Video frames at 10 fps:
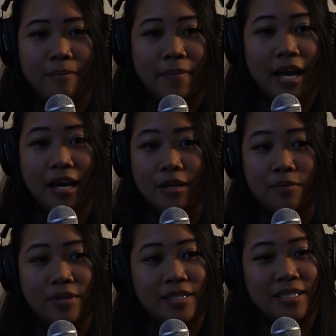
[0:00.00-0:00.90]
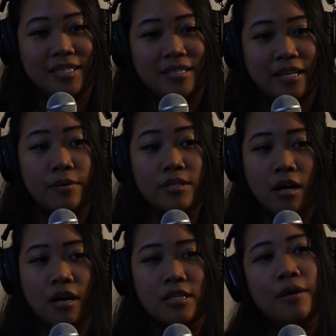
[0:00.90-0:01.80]
man, it was
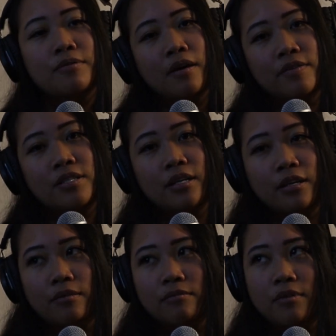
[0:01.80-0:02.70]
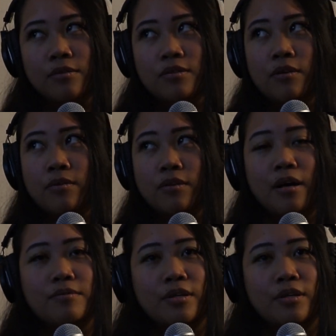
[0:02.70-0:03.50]
obviously like I was going through a lot.